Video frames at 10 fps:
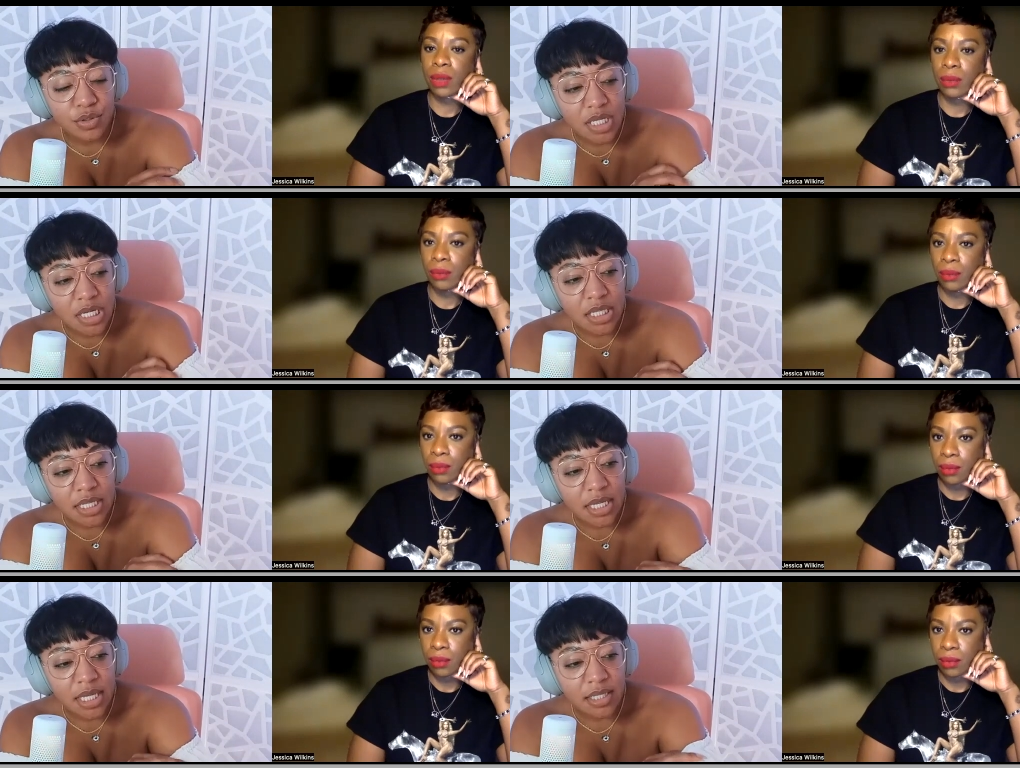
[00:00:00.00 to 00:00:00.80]
Speaker 1: think
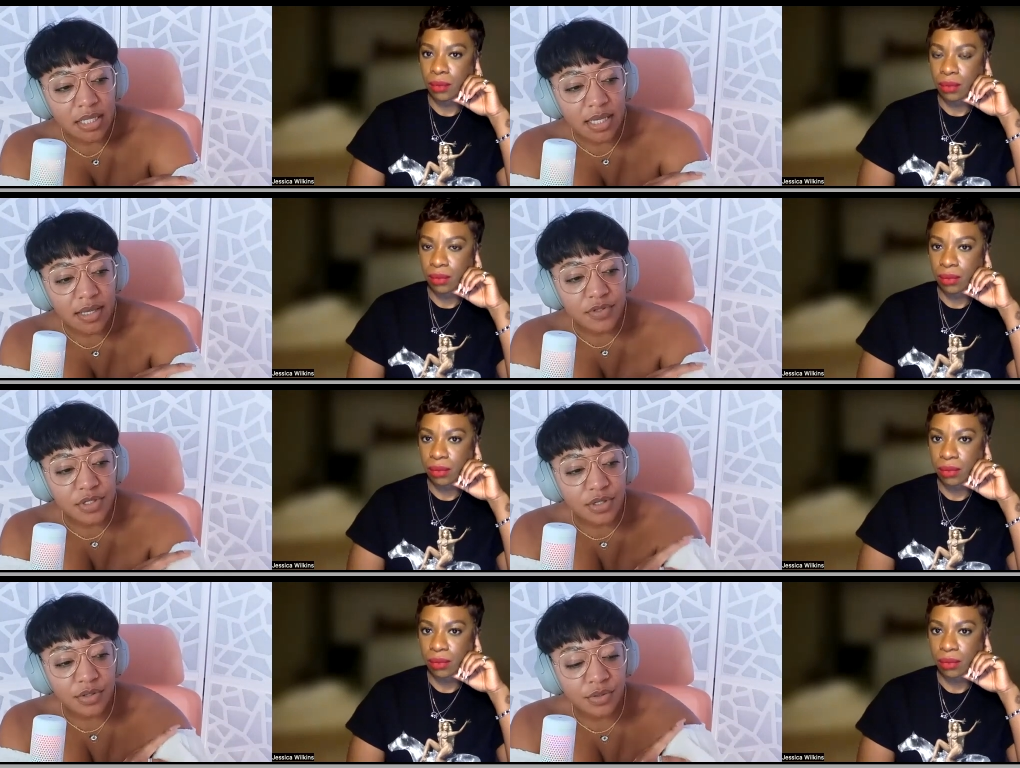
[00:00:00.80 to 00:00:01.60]
that it gives
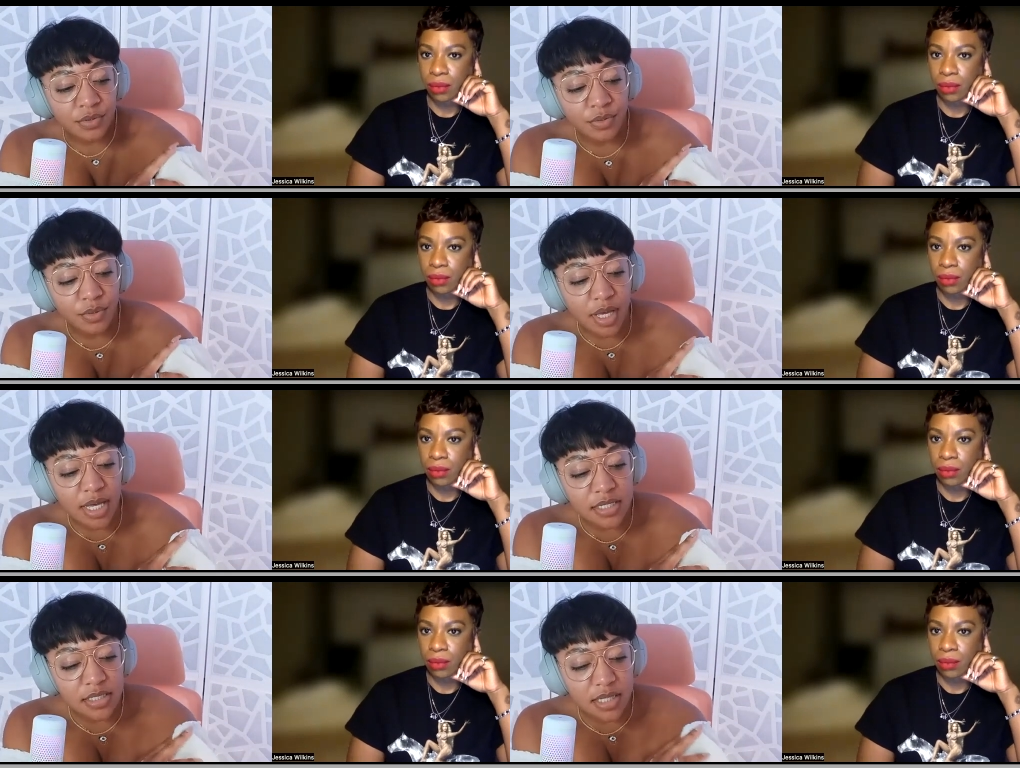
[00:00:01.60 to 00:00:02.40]
you
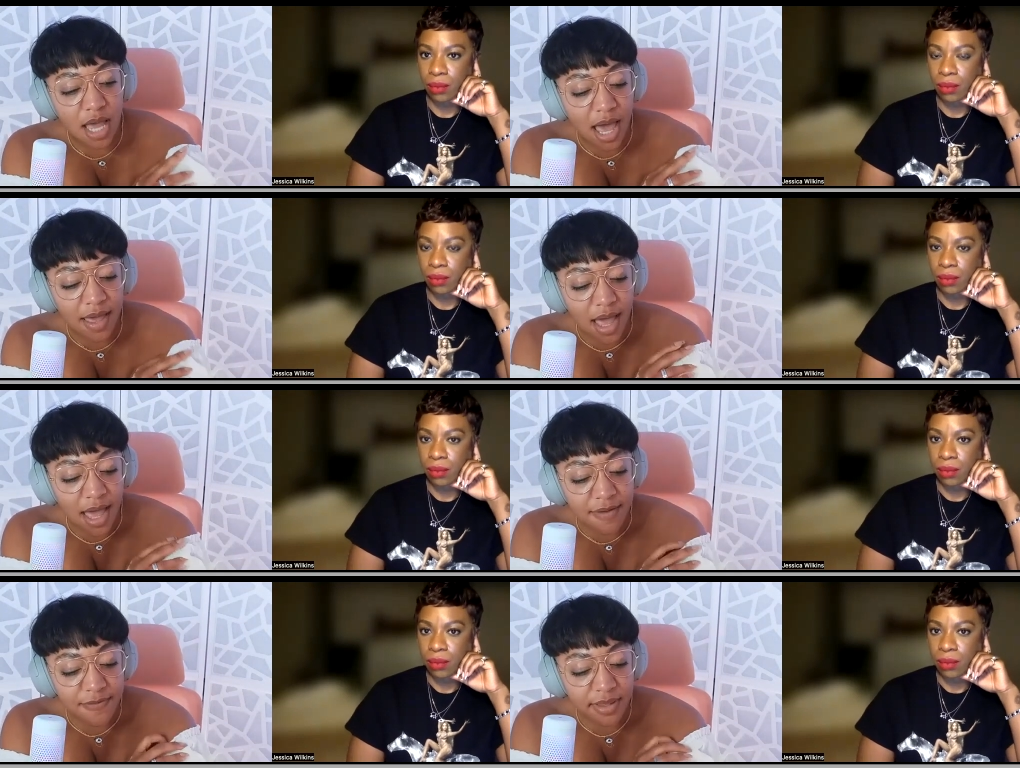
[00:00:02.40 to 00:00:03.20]
because i
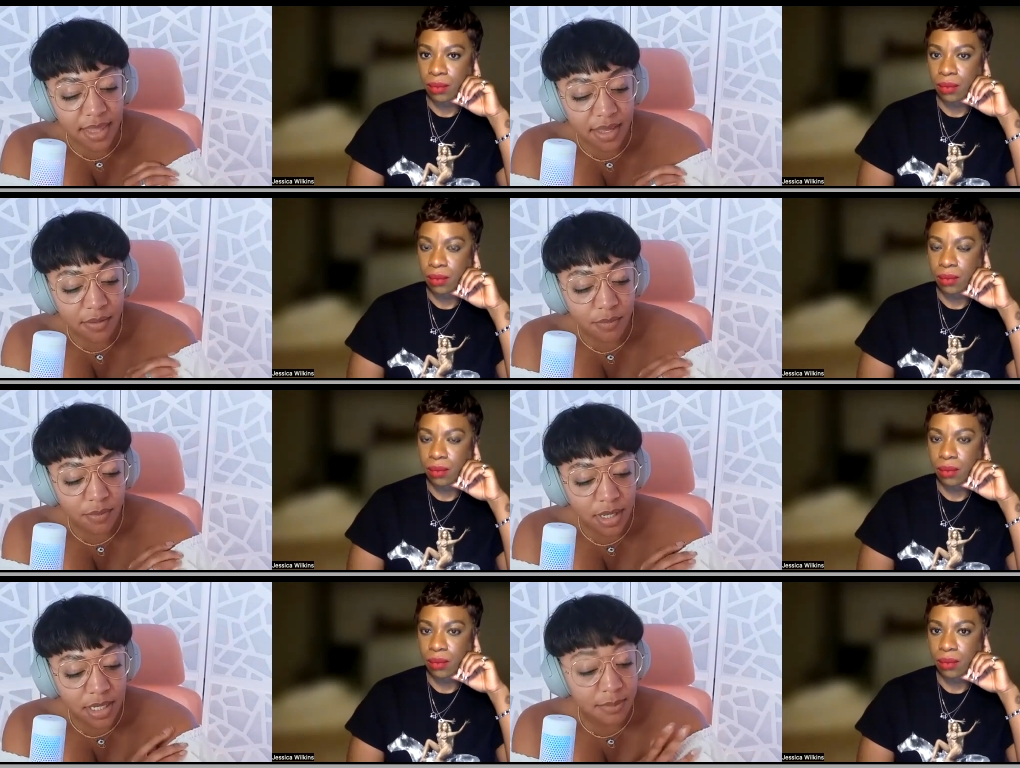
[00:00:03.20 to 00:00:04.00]
i feel like
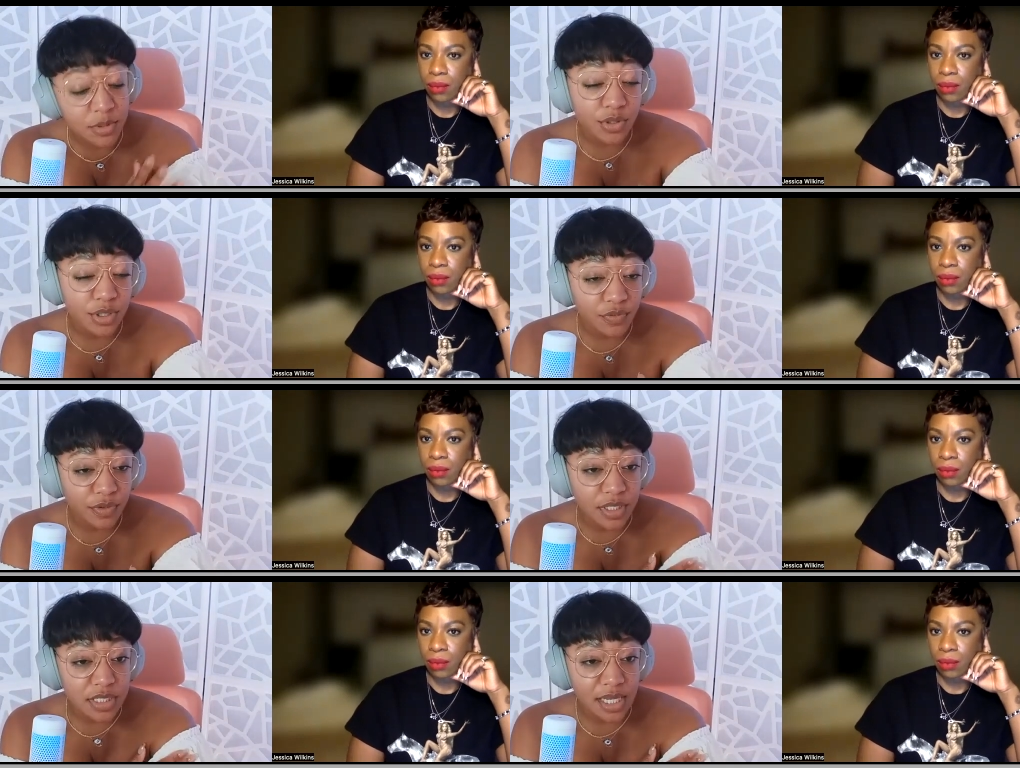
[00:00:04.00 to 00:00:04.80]
and i'm sure you
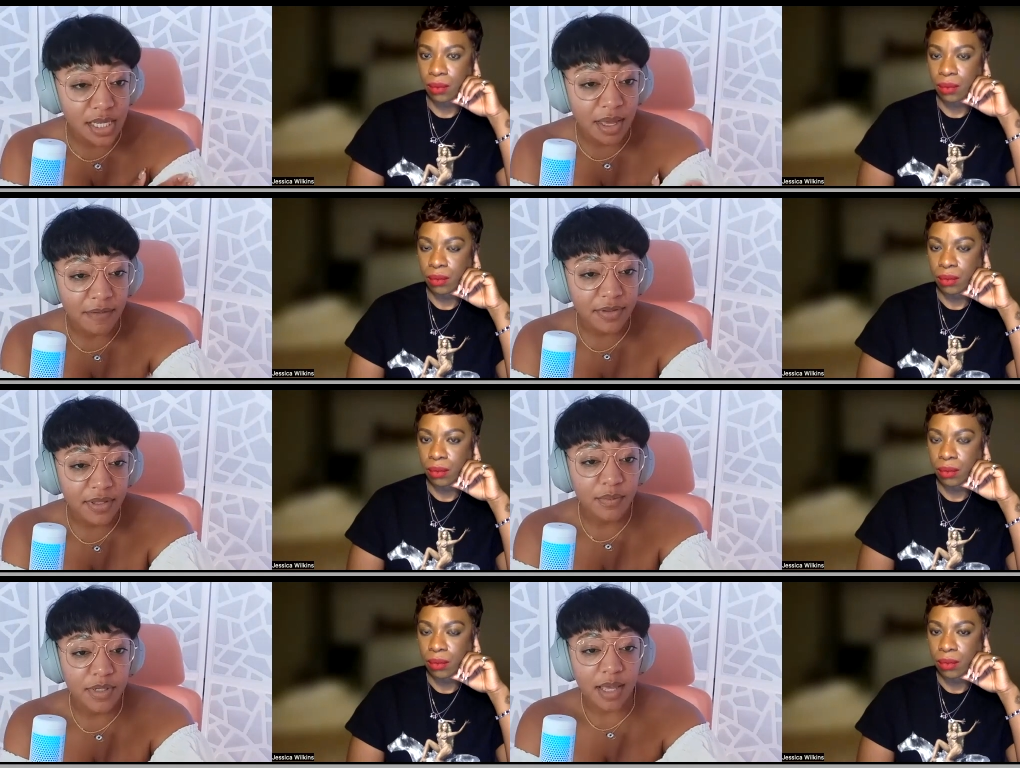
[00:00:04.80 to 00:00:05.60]
feel the same i feel
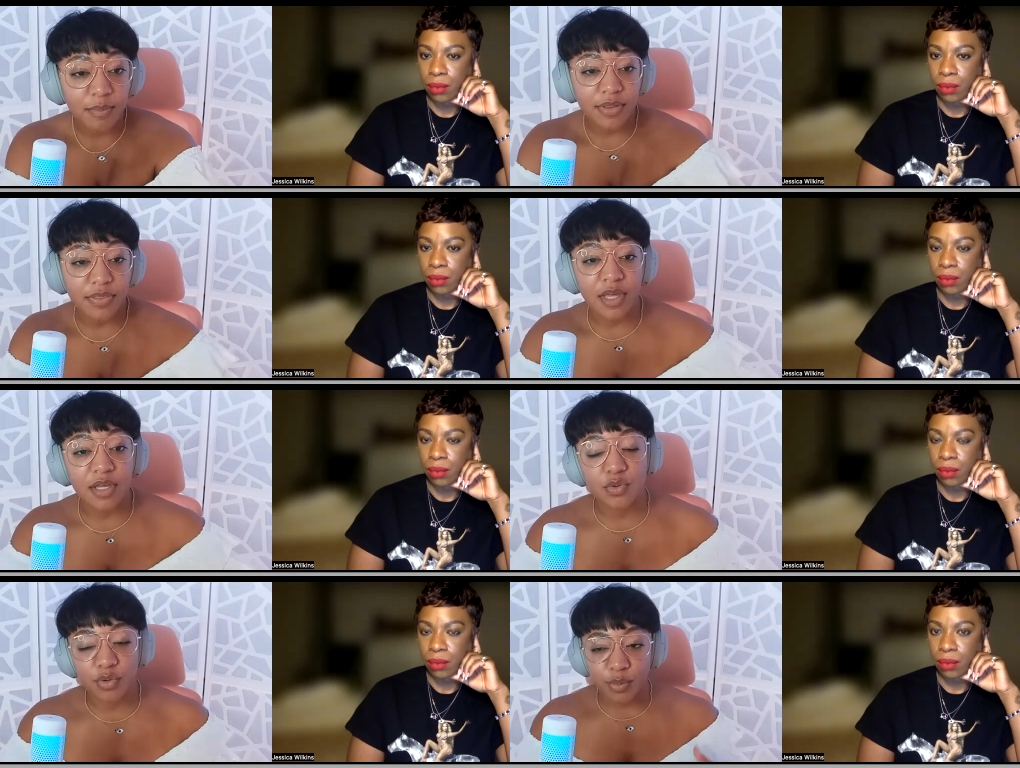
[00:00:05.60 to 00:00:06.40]
like when i put
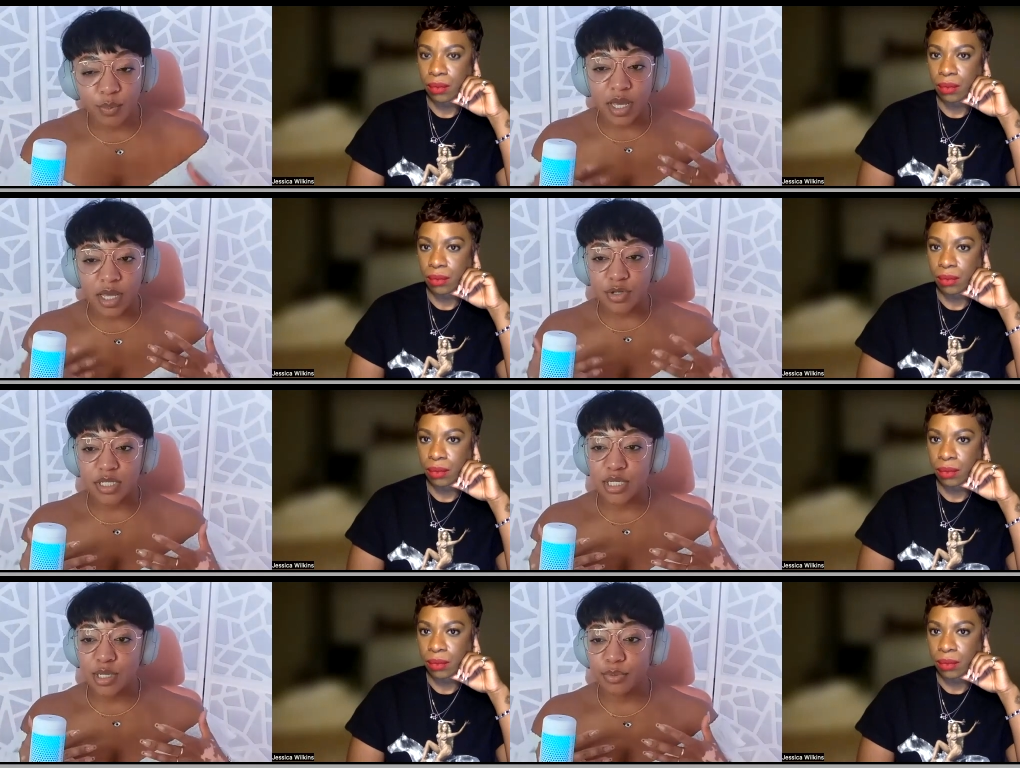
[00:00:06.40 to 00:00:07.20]
things on or when i
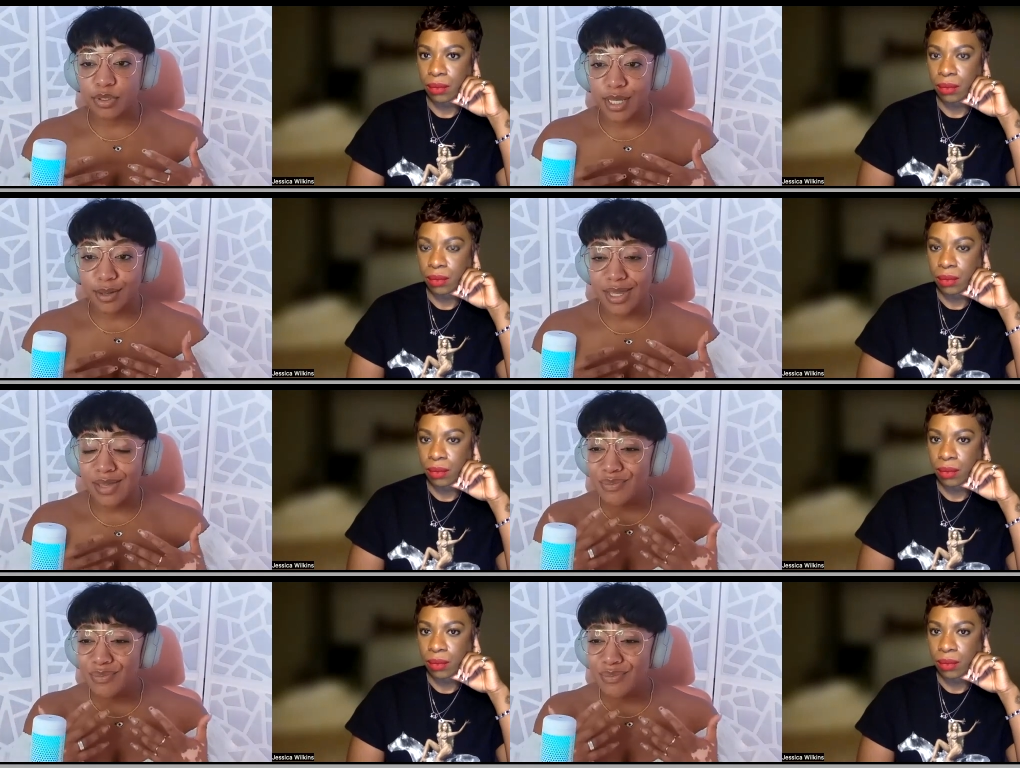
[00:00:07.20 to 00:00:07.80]
dress up or like even